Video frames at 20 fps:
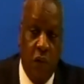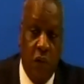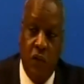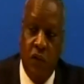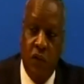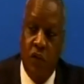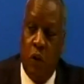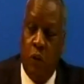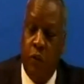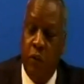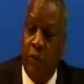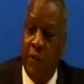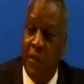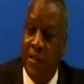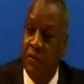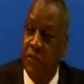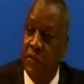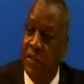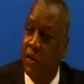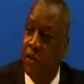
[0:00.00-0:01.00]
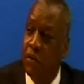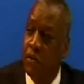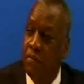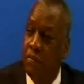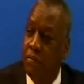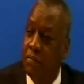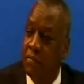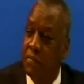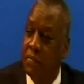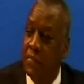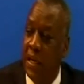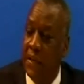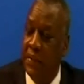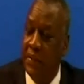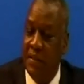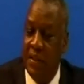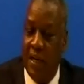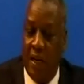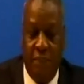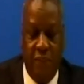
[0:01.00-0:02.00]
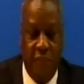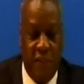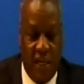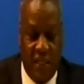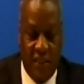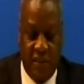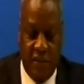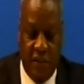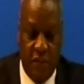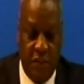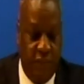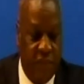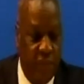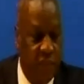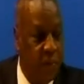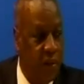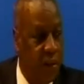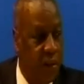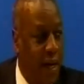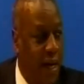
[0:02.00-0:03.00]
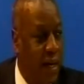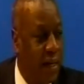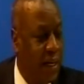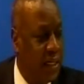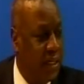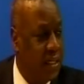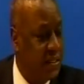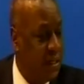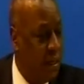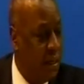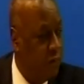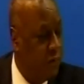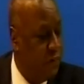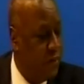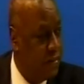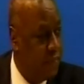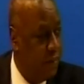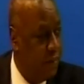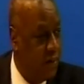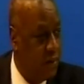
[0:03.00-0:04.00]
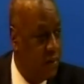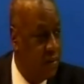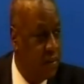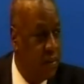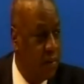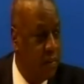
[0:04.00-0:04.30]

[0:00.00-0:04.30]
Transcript: So we went to the, and I'm just highlighting some of these points.